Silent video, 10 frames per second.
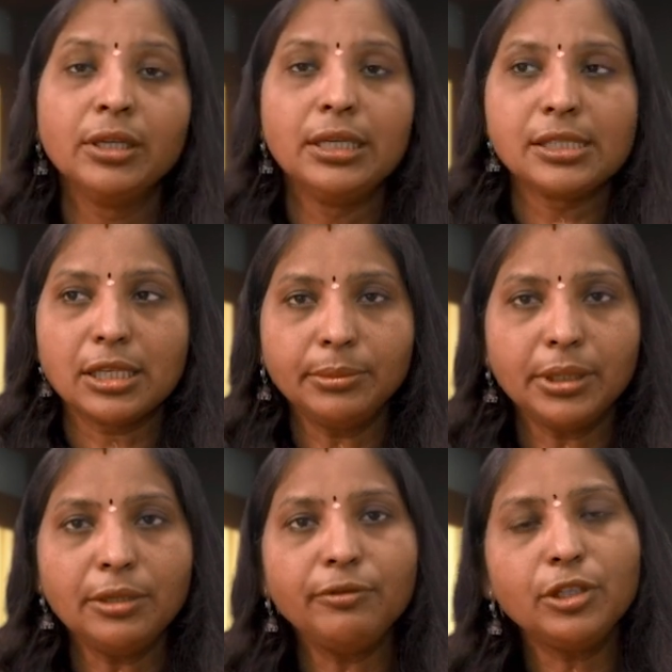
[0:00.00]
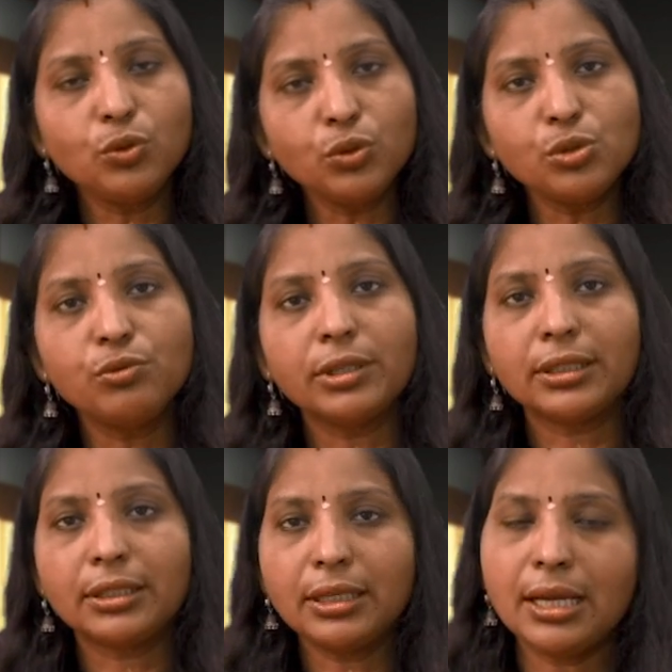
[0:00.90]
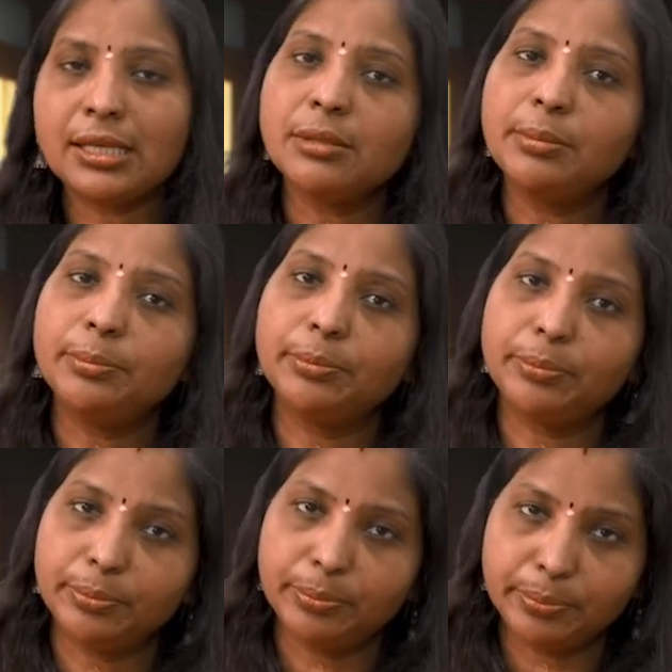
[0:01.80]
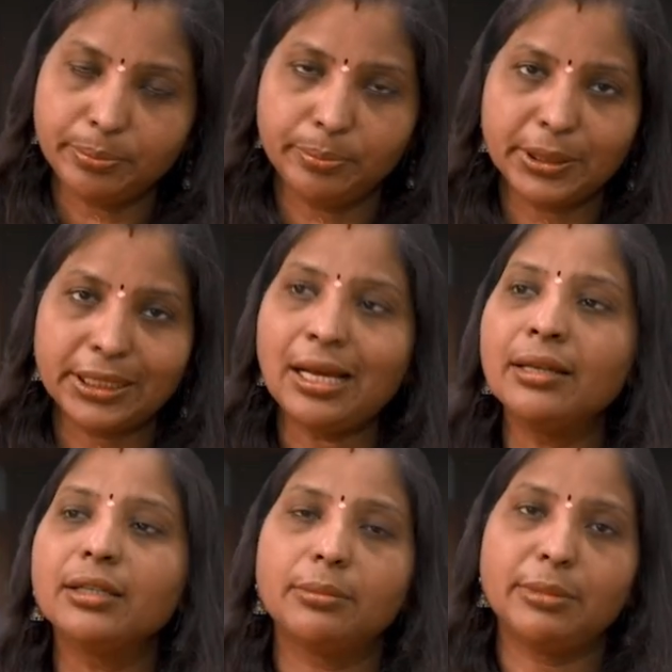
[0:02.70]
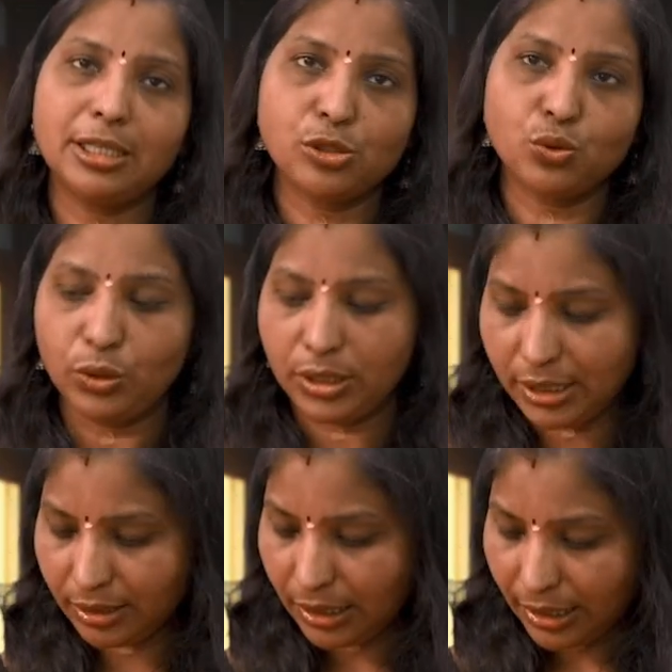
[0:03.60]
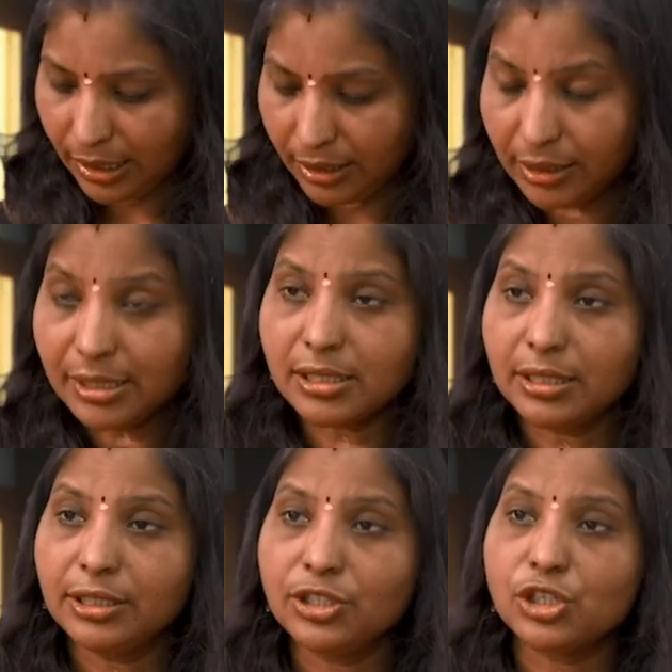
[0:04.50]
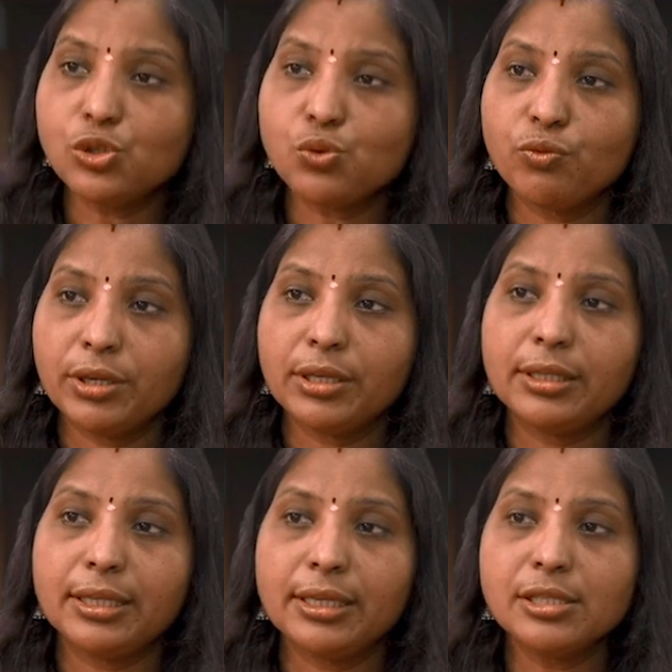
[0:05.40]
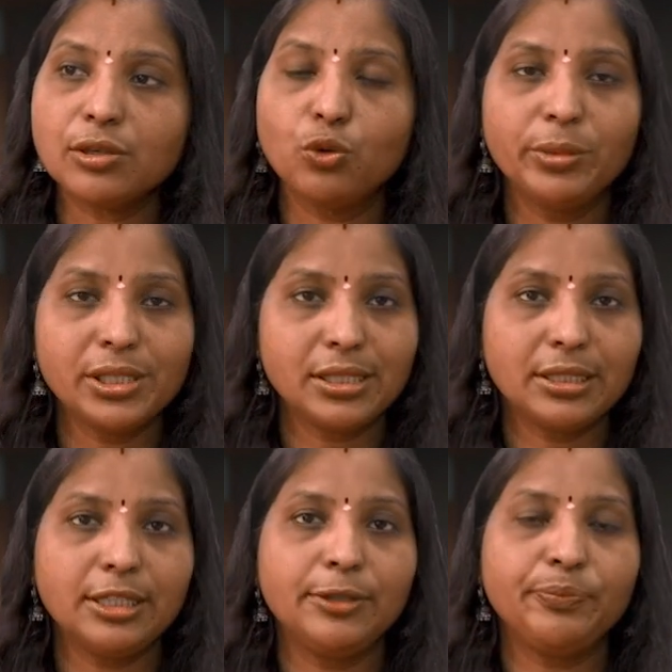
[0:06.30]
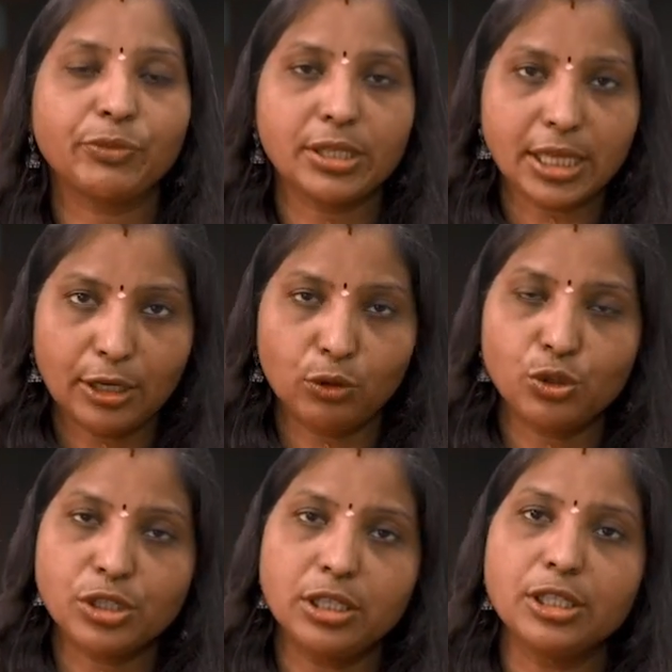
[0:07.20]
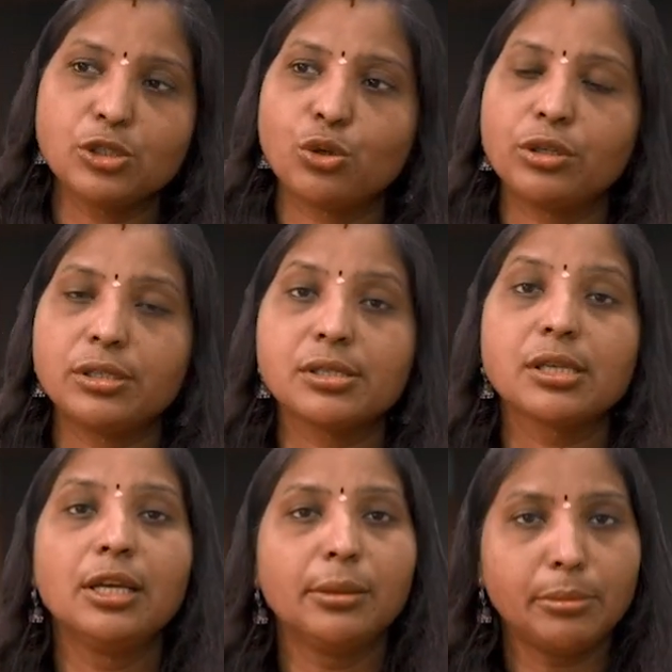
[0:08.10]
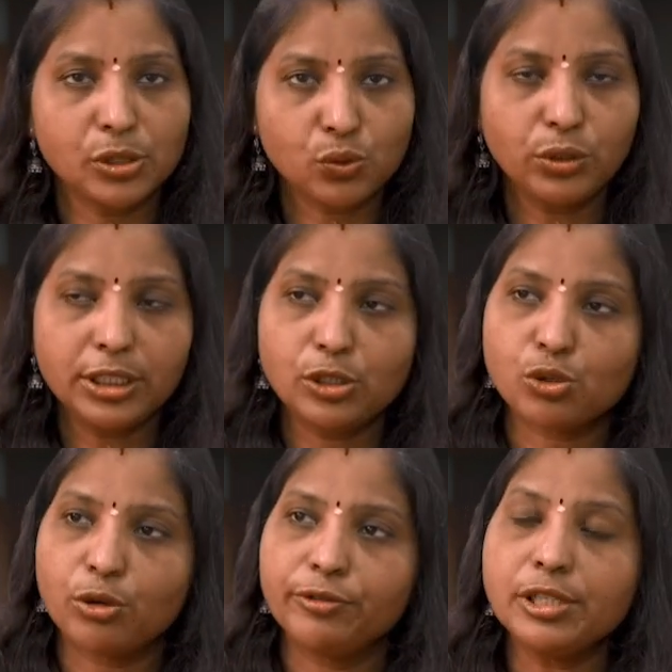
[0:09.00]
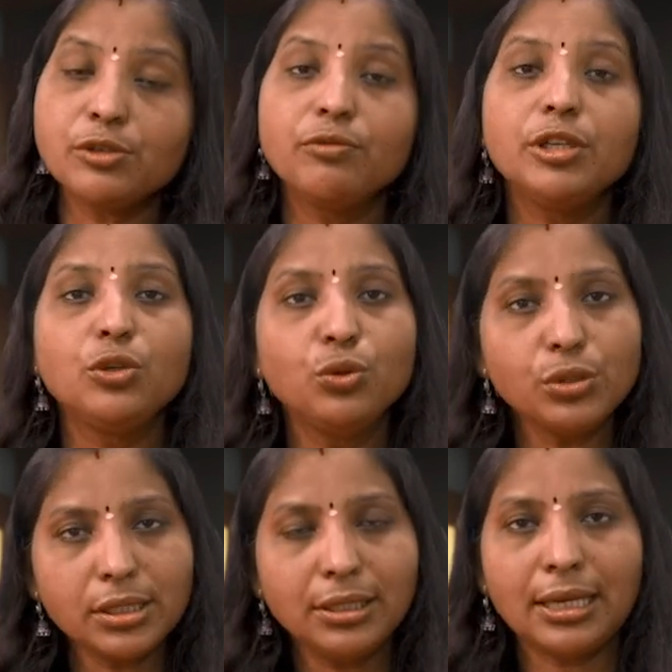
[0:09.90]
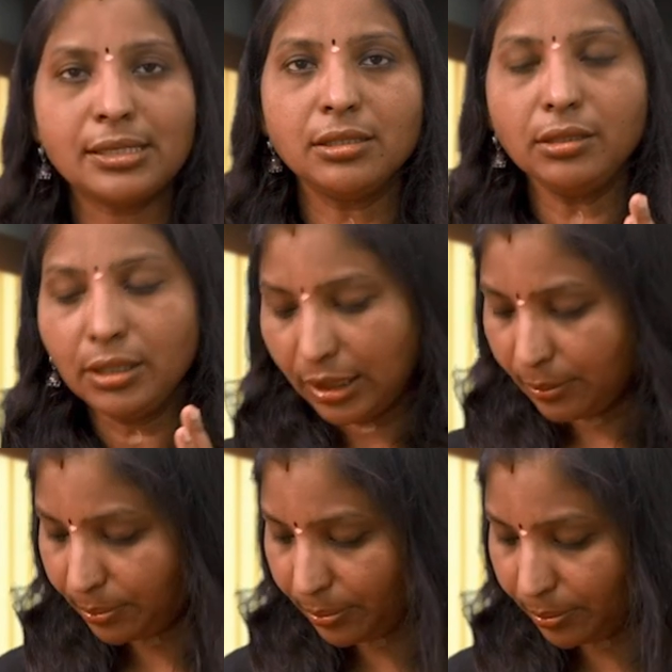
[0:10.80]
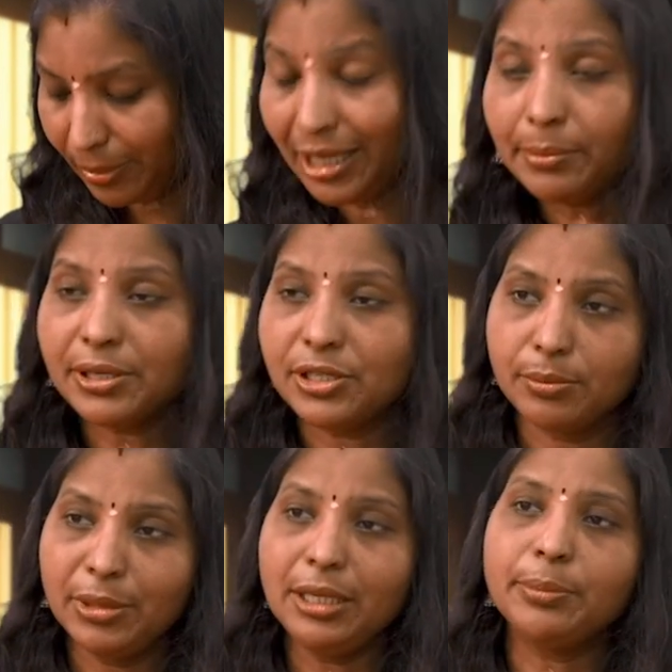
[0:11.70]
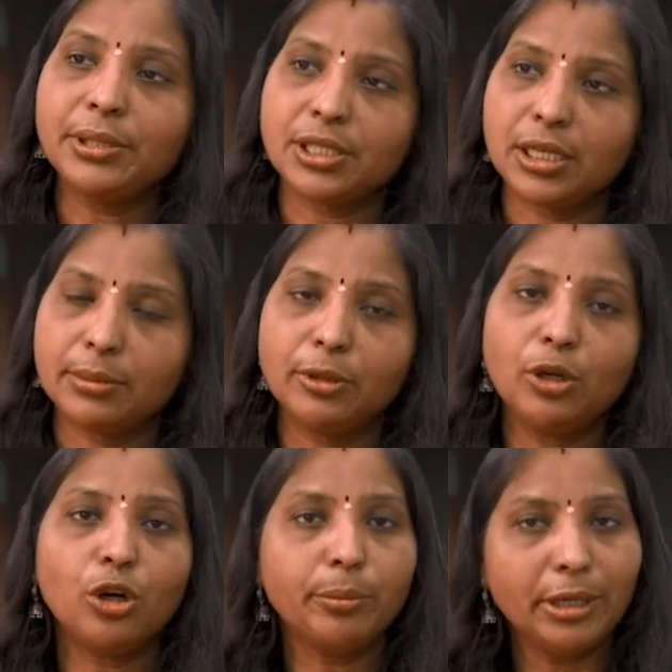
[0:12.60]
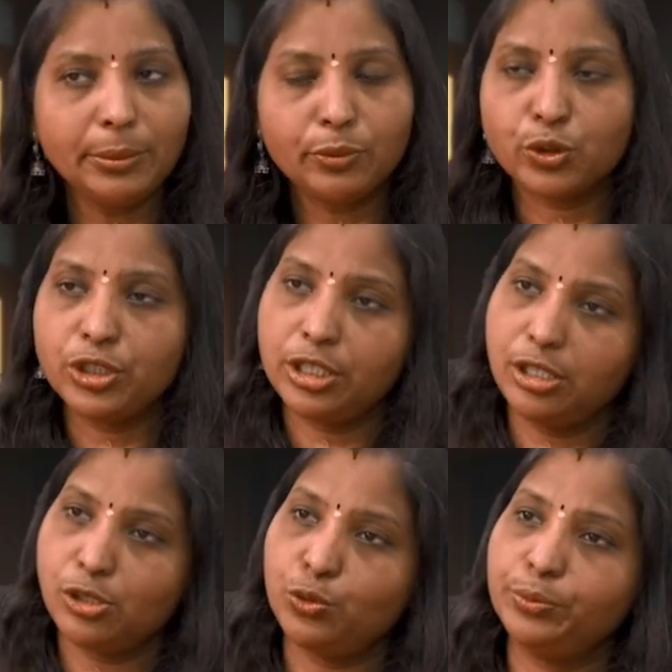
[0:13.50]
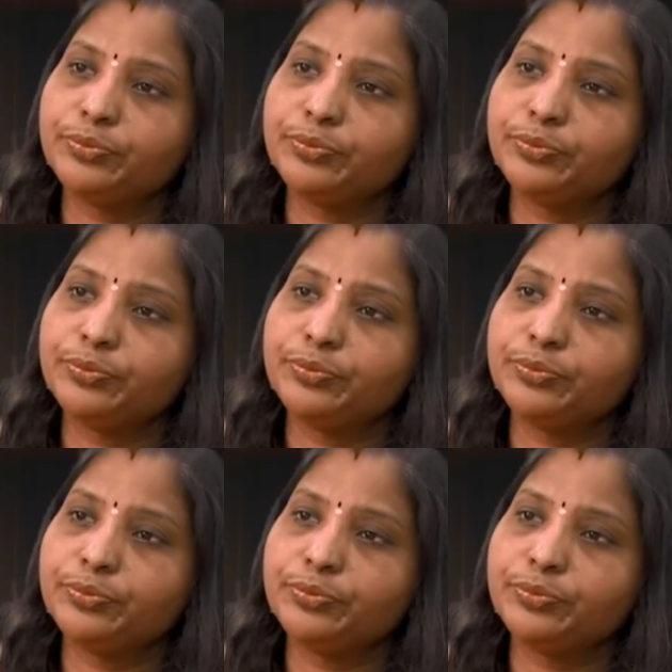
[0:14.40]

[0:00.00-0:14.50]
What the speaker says: Sometimes we use Udvartana as a Pradhan Karma also. In these conditions where there is obesity, psychological disorders, muscular dystrophies, we use it as a main Panchakarma or main procedure also.